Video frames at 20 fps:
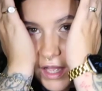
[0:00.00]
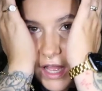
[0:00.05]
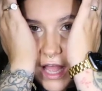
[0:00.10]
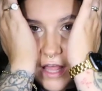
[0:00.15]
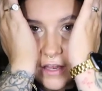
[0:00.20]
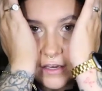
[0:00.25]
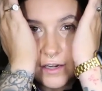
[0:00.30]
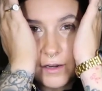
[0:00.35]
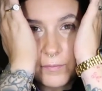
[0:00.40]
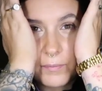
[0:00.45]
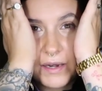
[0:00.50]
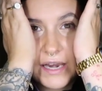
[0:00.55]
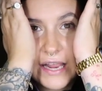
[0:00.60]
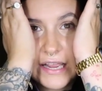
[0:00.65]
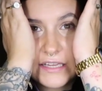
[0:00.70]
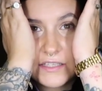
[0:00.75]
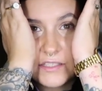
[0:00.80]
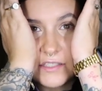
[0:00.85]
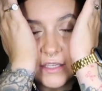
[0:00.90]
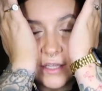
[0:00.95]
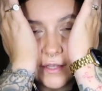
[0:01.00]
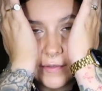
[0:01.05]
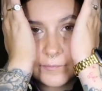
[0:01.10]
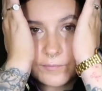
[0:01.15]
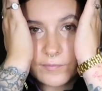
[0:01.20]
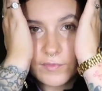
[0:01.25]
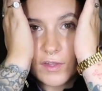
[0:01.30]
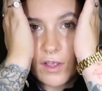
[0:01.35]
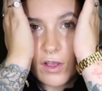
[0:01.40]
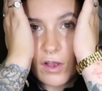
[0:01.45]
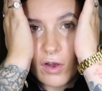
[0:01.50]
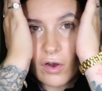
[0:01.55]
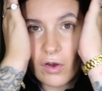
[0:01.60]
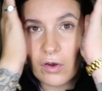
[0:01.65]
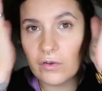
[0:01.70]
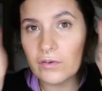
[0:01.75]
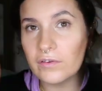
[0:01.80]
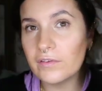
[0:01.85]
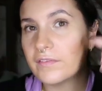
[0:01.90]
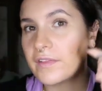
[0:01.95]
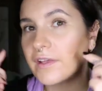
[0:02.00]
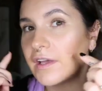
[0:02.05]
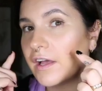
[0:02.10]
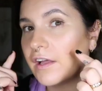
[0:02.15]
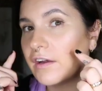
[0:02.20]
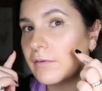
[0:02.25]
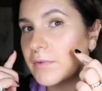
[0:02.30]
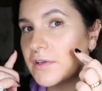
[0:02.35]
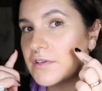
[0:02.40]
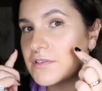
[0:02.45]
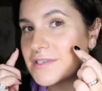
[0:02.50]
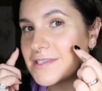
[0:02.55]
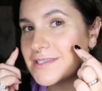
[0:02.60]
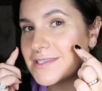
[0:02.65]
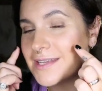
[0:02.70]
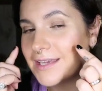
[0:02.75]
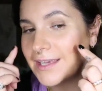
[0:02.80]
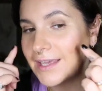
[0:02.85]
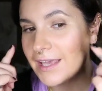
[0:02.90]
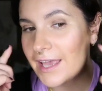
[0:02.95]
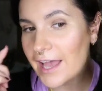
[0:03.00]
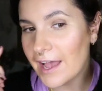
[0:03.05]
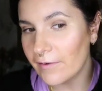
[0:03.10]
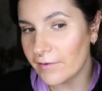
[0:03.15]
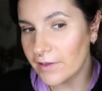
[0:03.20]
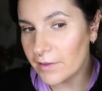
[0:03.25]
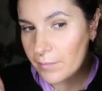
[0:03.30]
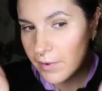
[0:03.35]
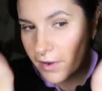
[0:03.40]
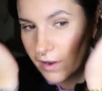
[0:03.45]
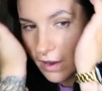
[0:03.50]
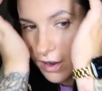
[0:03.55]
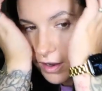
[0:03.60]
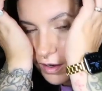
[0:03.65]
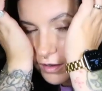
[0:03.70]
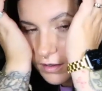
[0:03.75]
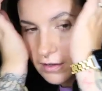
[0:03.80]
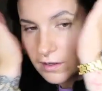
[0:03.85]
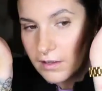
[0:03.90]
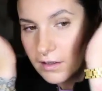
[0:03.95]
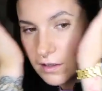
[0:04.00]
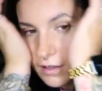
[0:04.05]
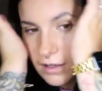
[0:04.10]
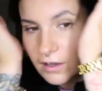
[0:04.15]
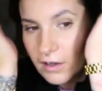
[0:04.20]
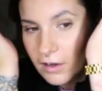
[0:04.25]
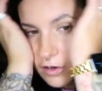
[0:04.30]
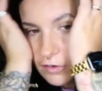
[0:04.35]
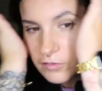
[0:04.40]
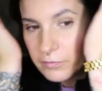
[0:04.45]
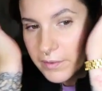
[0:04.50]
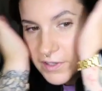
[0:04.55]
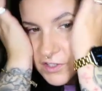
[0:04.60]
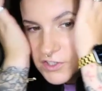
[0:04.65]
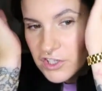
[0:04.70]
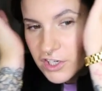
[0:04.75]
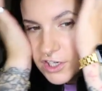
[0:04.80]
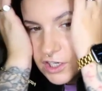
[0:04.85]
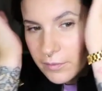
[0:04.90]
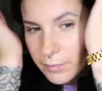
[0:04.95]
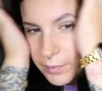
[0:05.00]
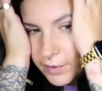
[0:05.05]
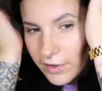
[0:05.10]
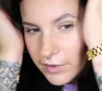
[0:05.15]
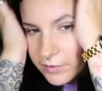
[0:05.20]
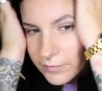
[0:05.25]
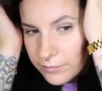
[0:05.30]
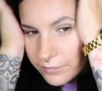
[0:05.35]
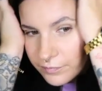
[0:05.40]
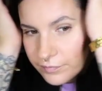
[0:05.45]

And I place it on the kind of most sticky outy part of my cheekbone